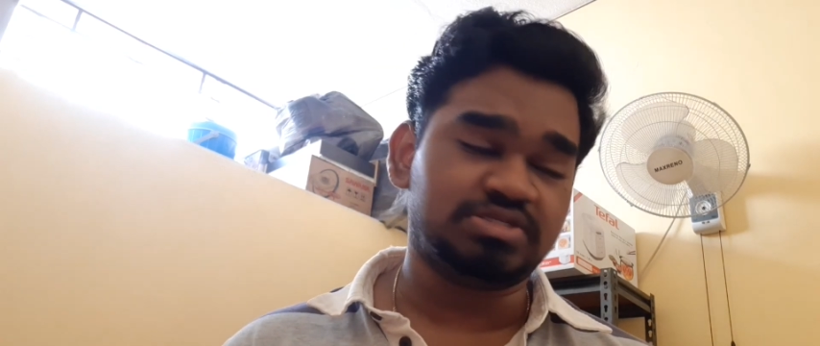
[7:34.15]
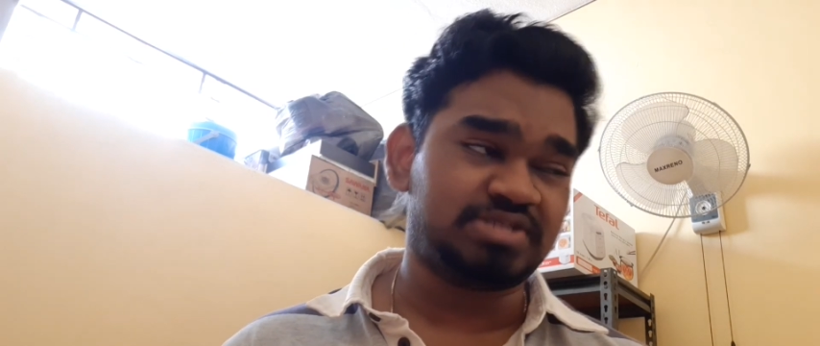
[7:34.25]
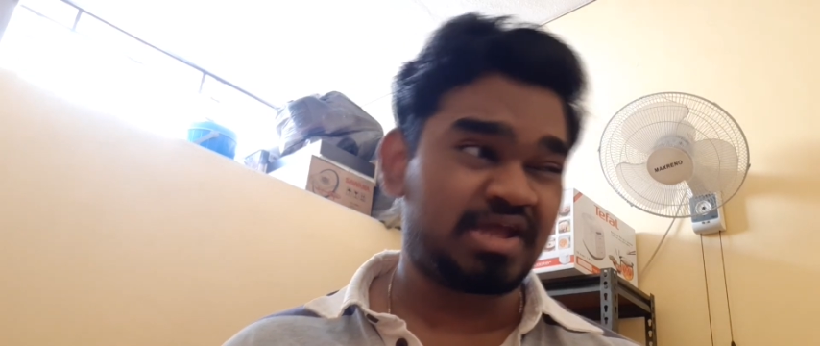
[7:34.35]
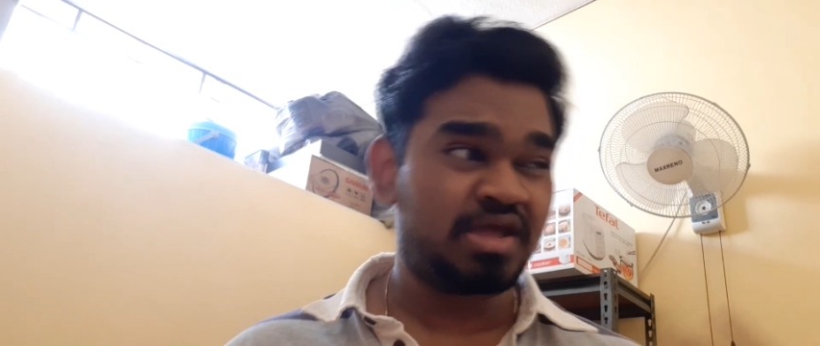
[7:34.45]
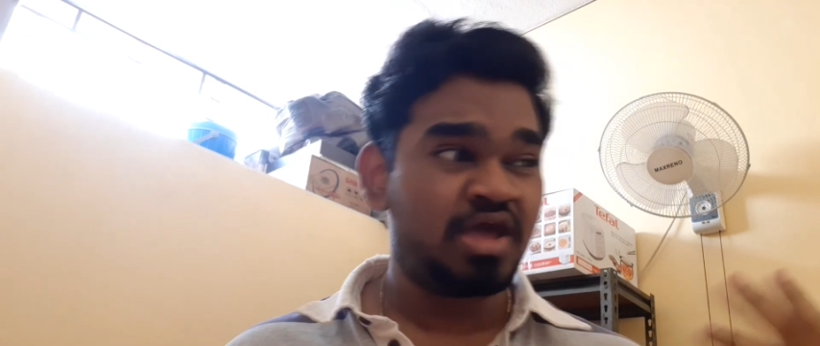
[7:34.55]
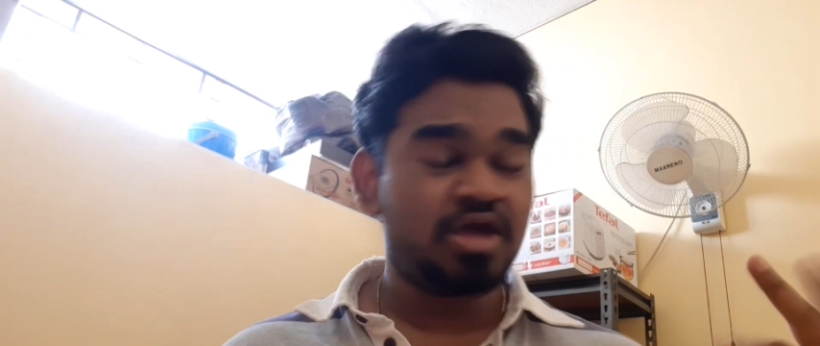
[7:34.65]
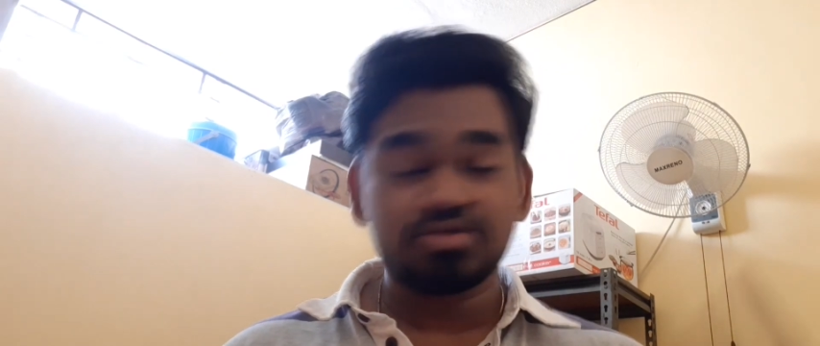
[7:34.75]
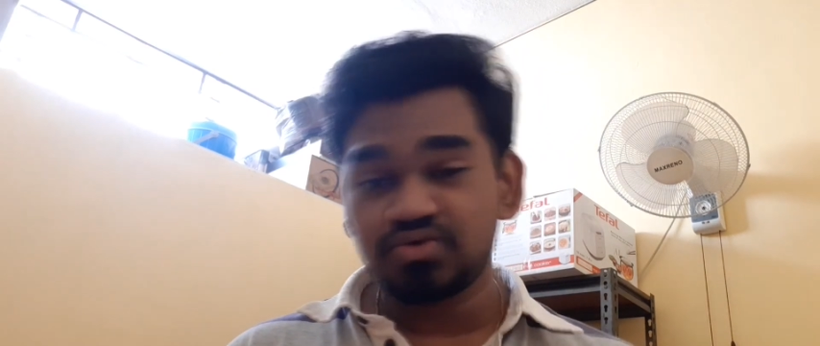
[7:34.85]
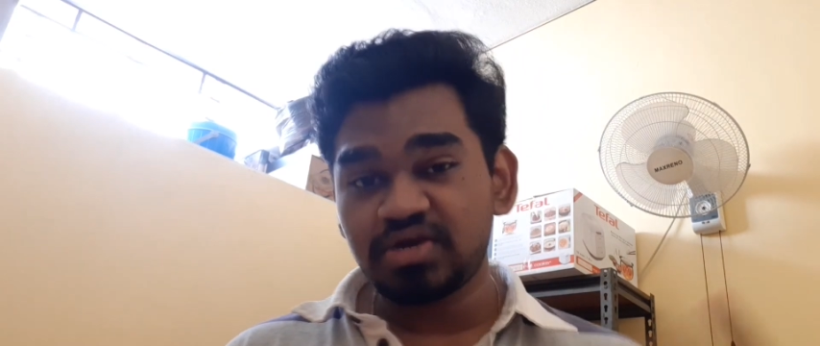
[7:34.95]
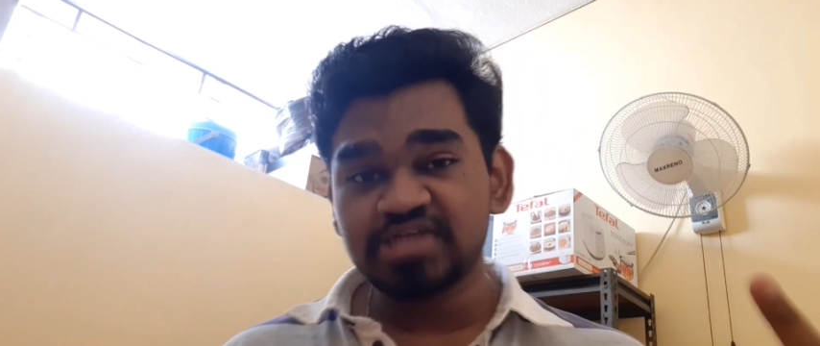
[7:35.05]
It's like
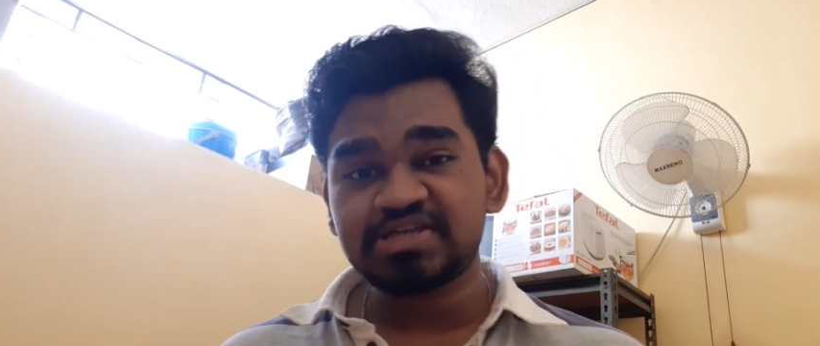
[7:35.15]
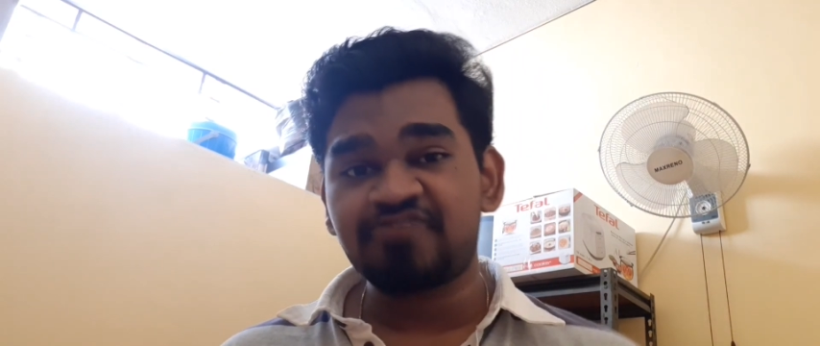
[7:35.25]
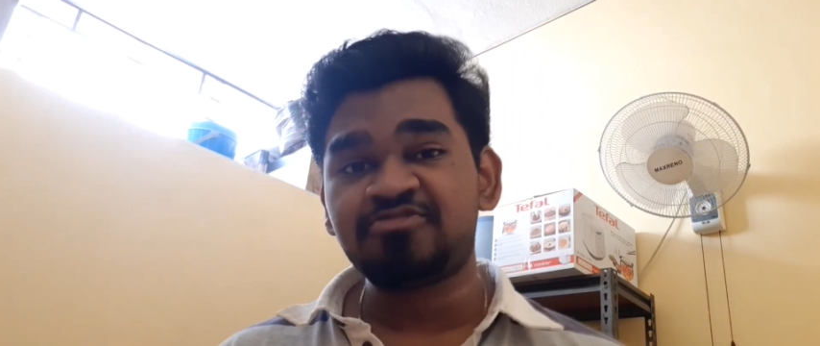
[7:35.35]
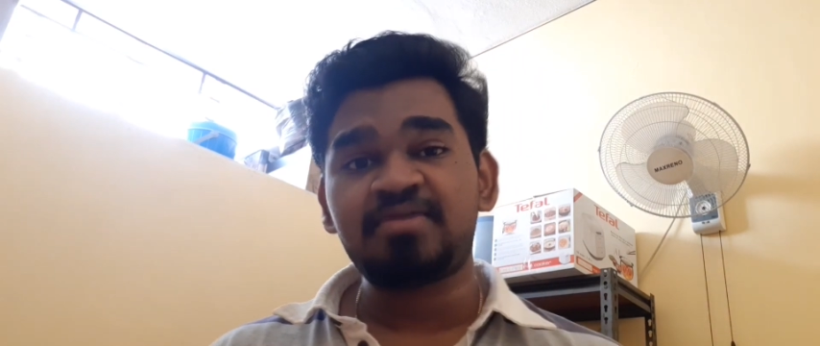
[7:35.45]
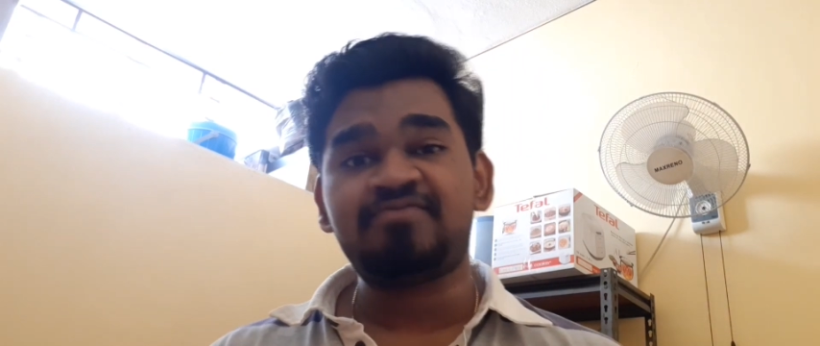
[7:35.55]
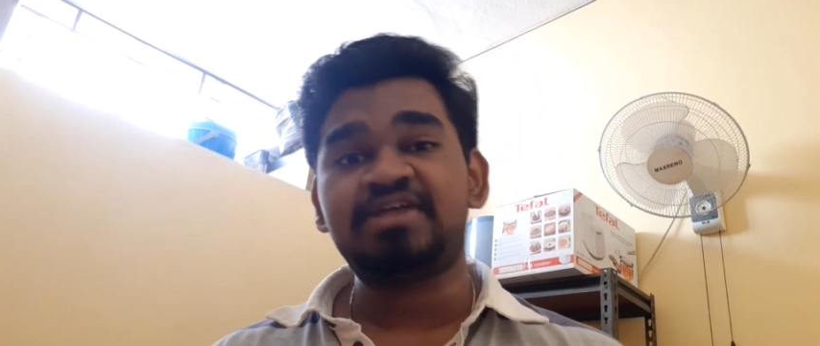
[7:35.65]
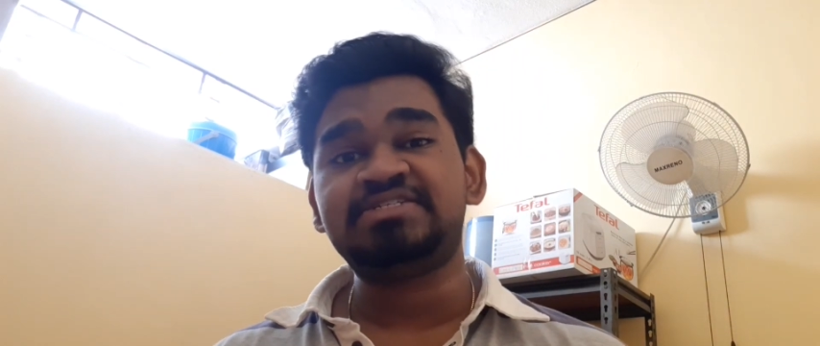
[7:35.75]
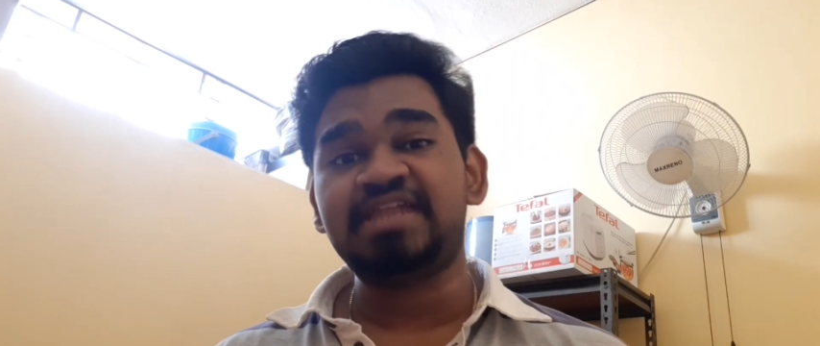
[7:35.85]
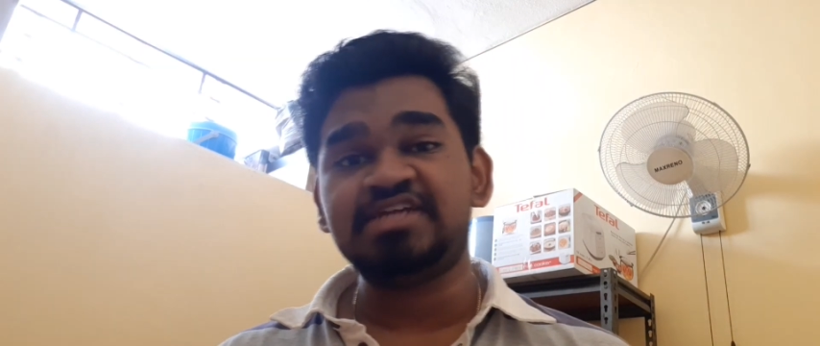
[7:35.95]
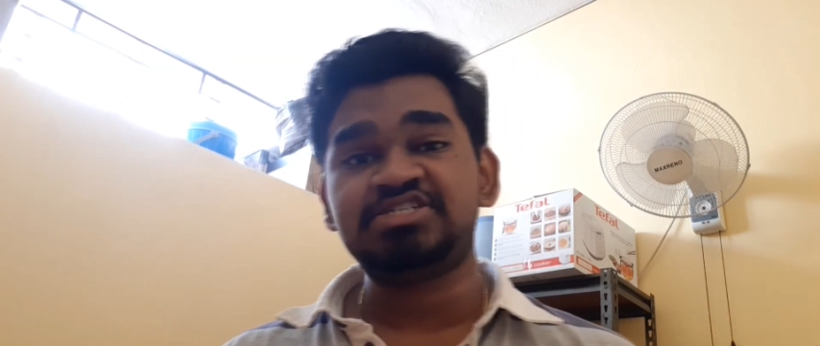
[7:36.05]
2 days after my
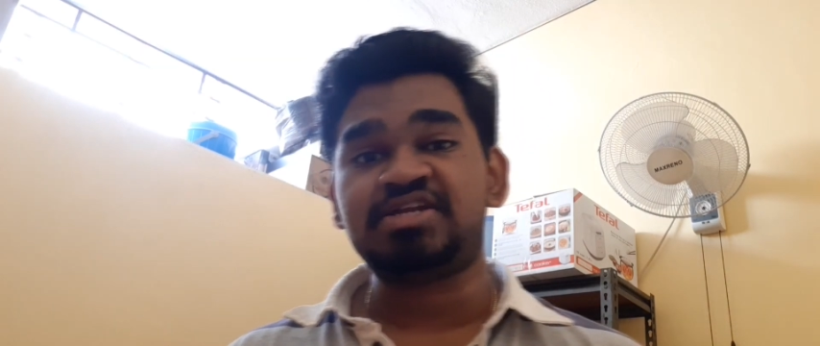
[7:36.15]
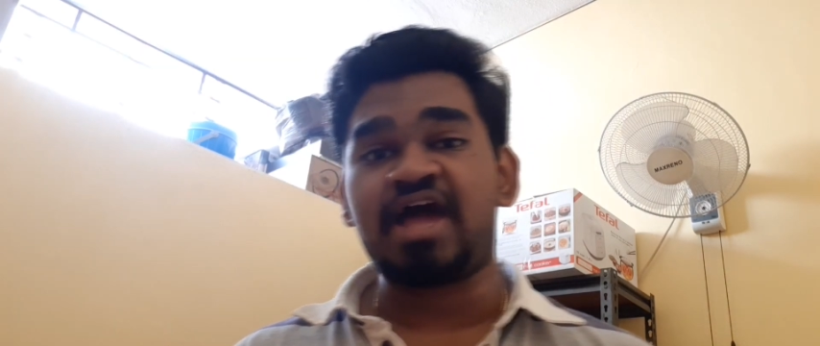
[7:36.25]
vaccination,